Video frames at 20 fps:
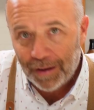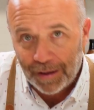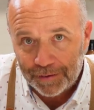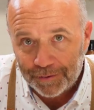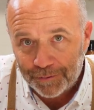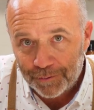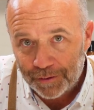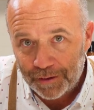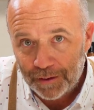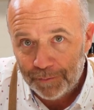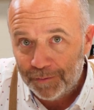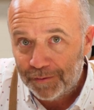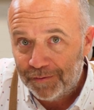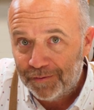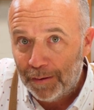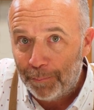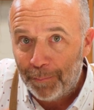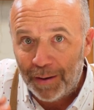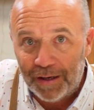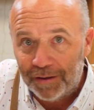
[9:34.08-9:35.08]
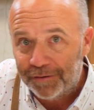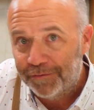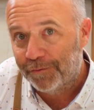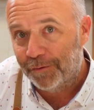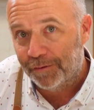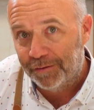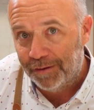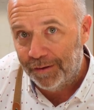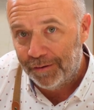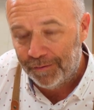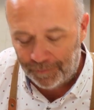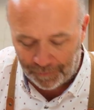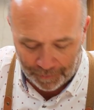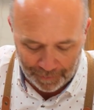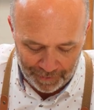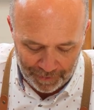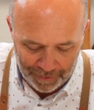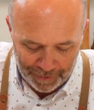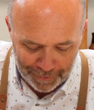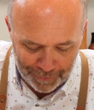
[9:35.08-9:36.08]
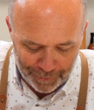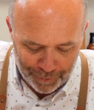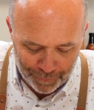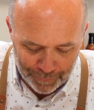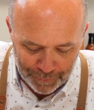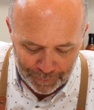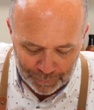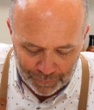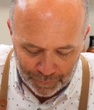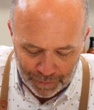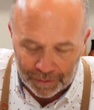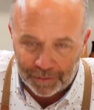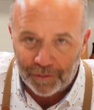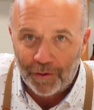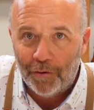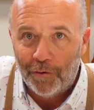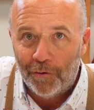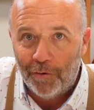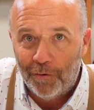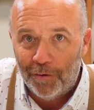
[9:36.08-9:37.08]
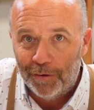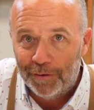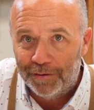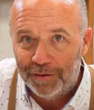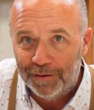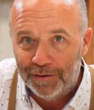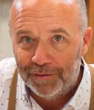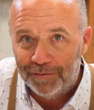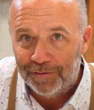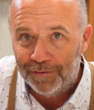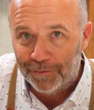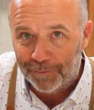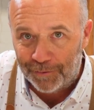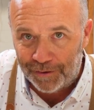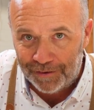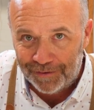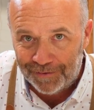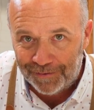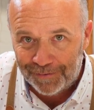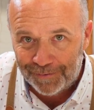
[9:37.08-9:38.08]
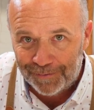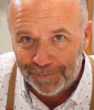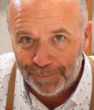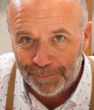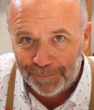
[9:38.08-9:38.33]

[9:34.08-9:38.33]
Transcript: And to give it some extra taste, I'm going to add all these ingredients.